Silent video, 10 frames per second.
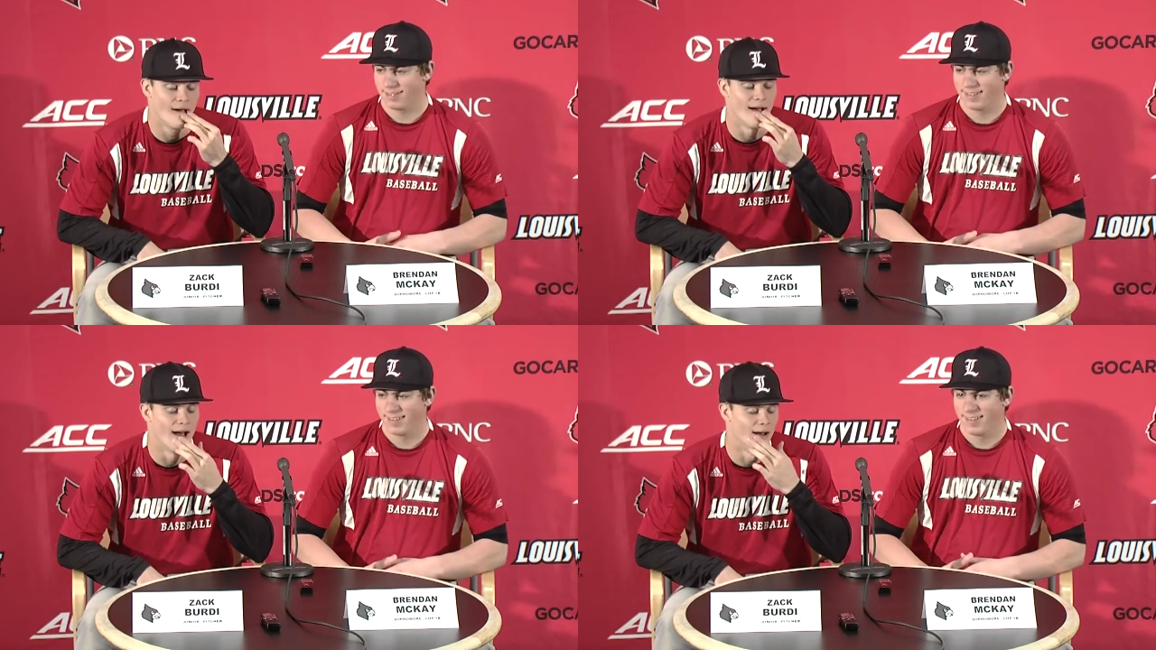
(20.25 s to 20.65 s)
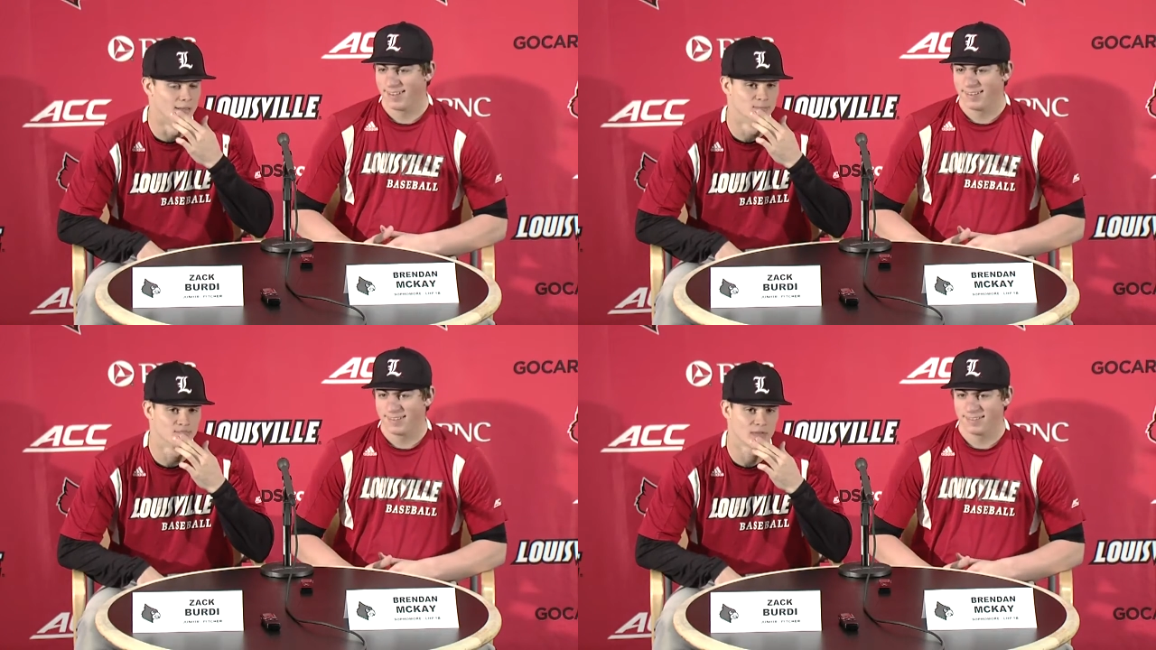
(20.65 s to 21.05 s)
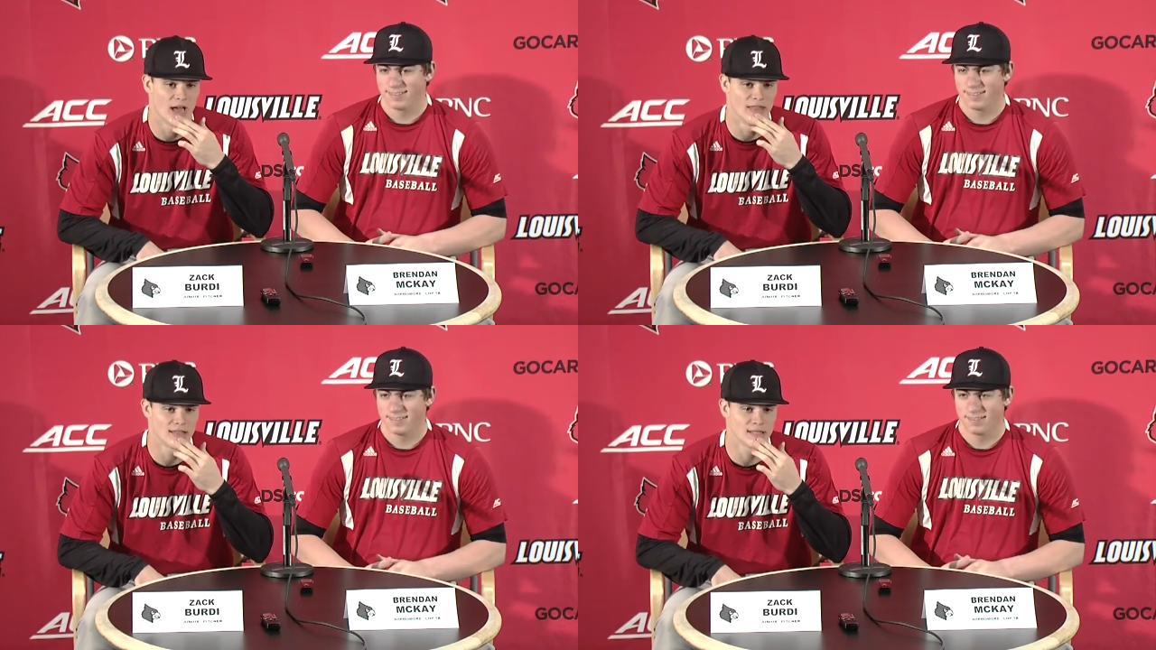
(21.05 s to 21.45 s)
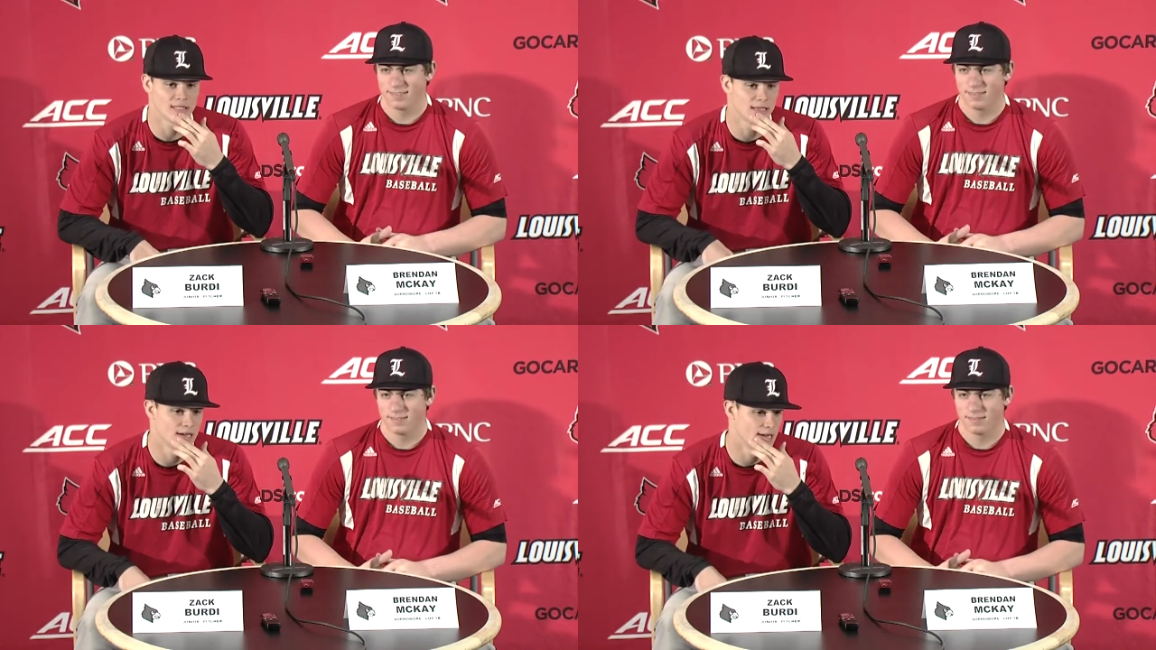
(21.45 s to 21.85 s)
Speaker 1: yeah. Um, I think
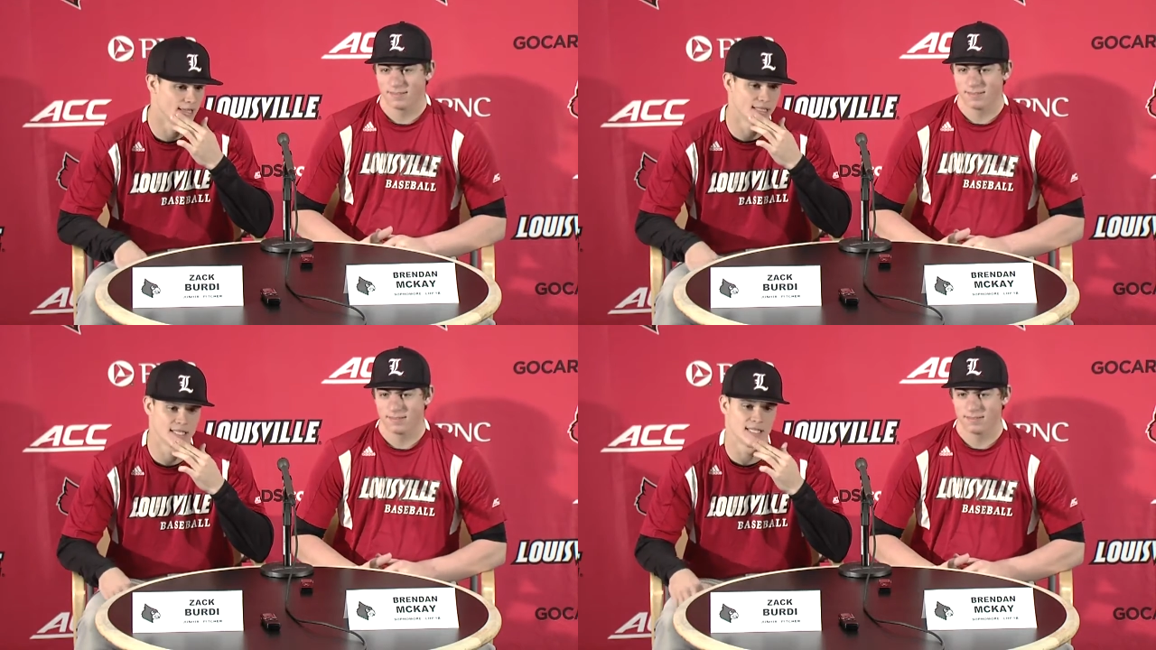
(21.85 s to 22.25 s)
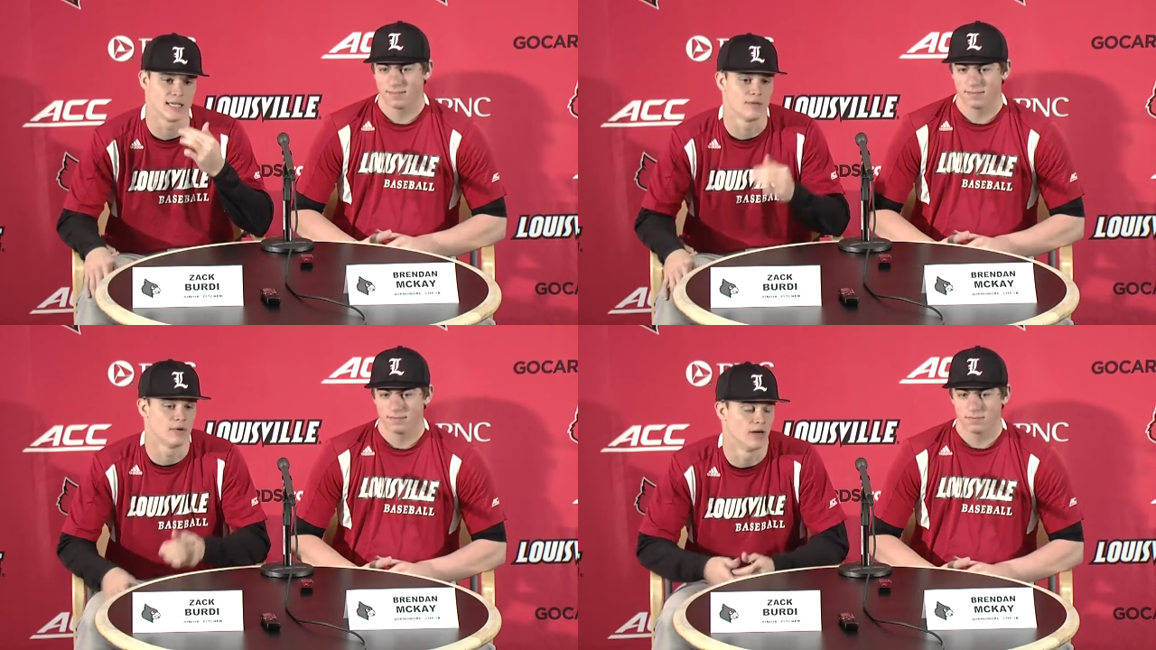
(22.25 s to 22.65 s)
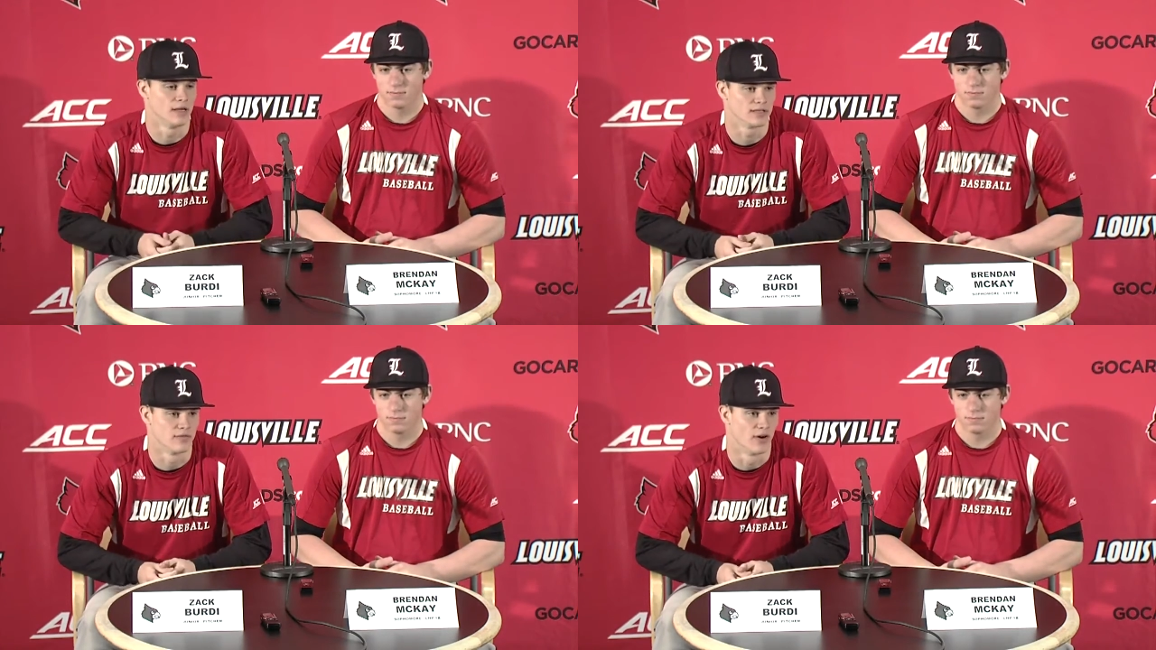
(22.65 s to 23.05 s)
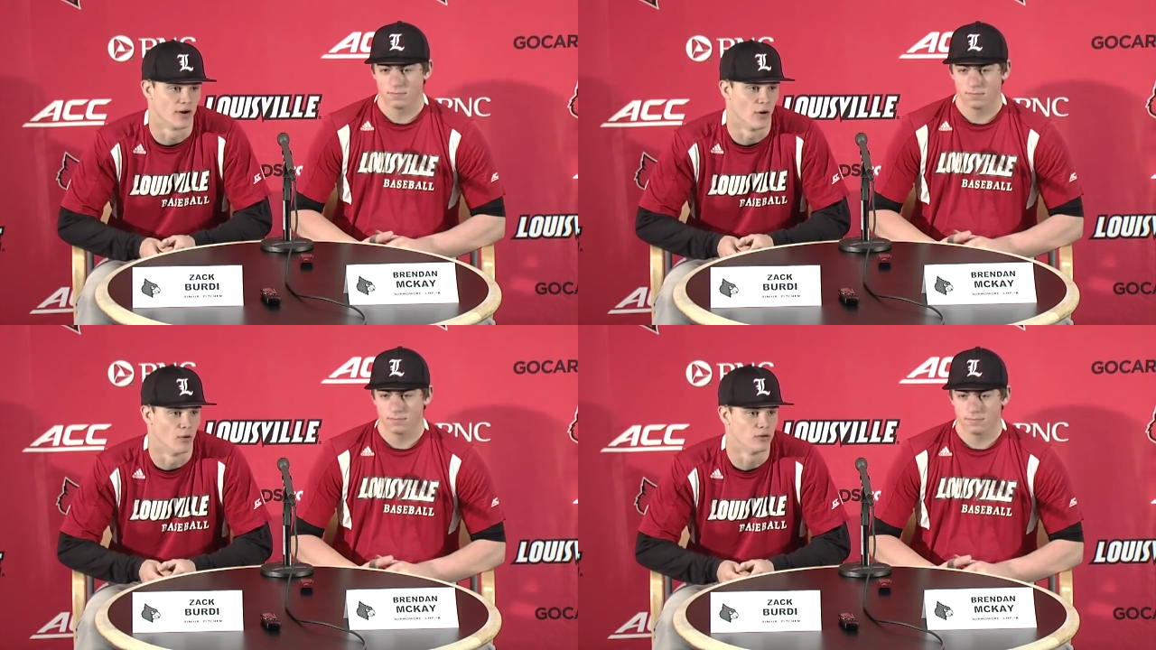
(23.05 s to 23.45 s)
this. Uh, I think the team. Uh, it's a
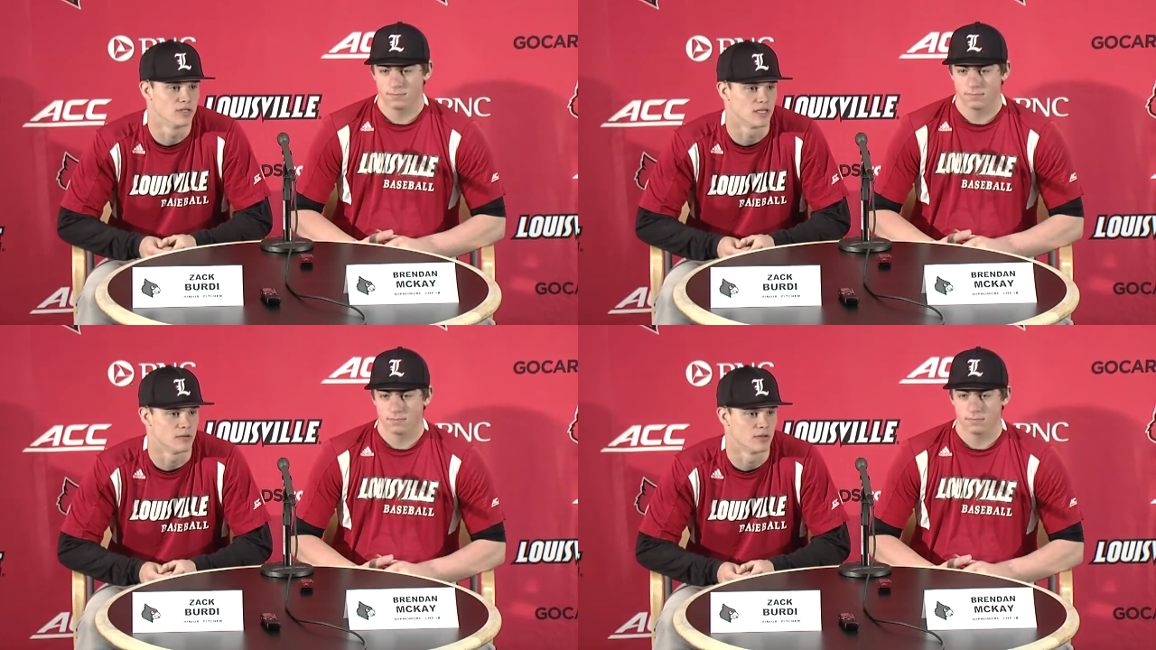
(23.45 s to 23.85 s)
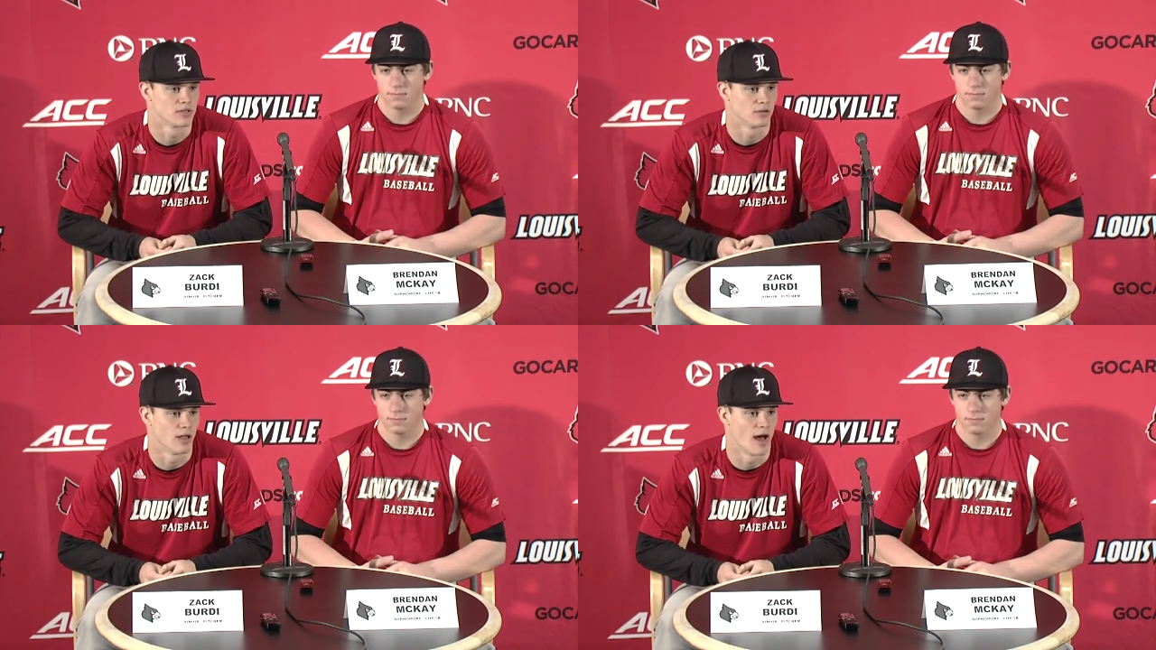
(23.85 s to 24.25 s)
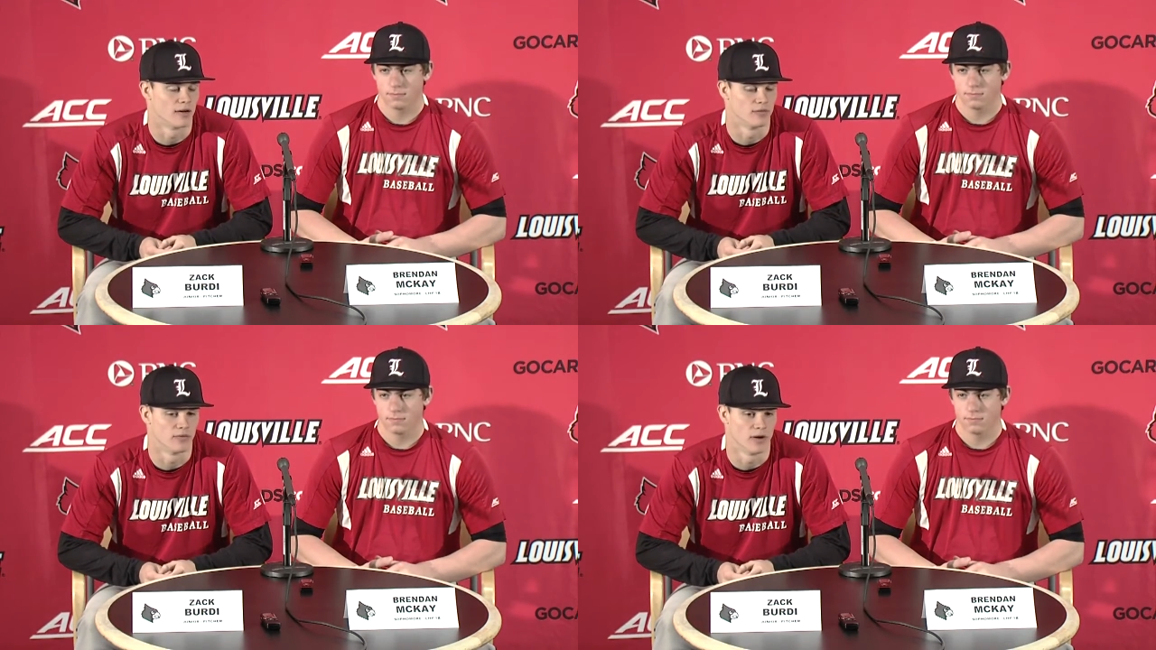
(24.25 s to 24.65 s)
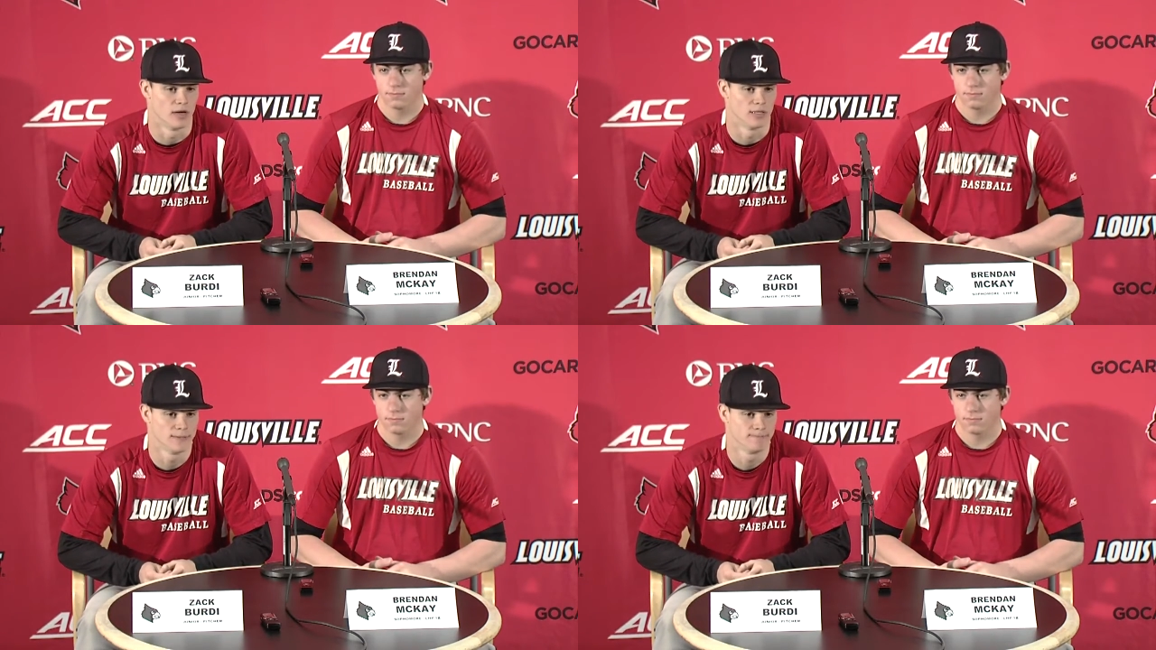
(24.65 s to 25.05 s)
very old team. There's a lot of.
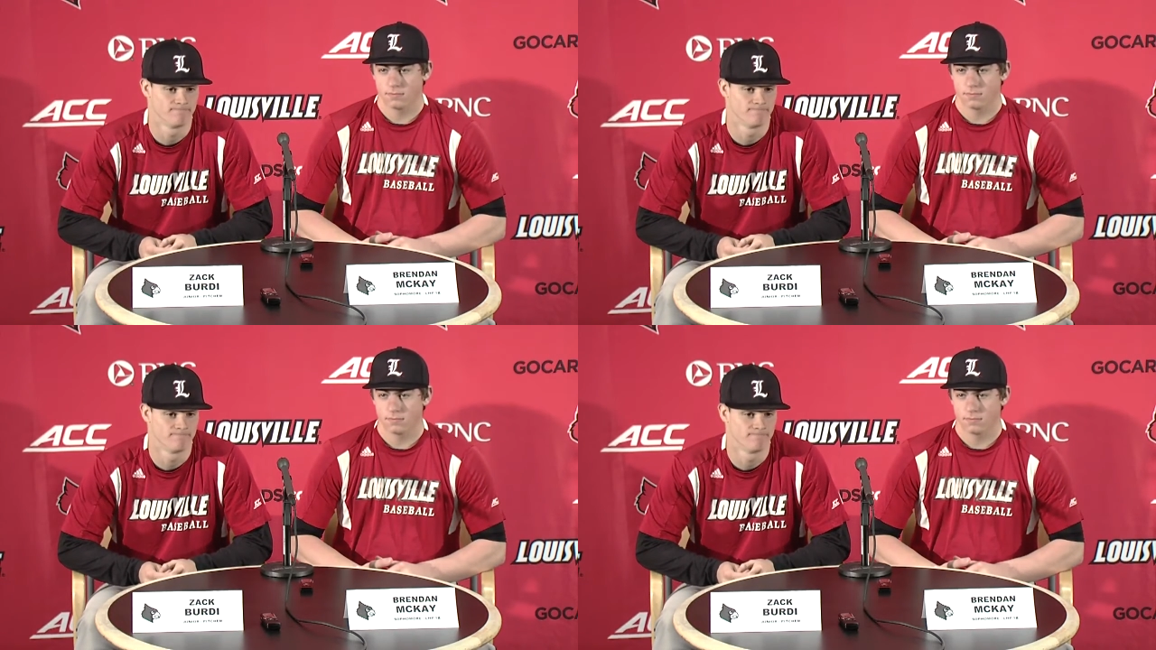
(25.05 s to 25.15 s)
Uh,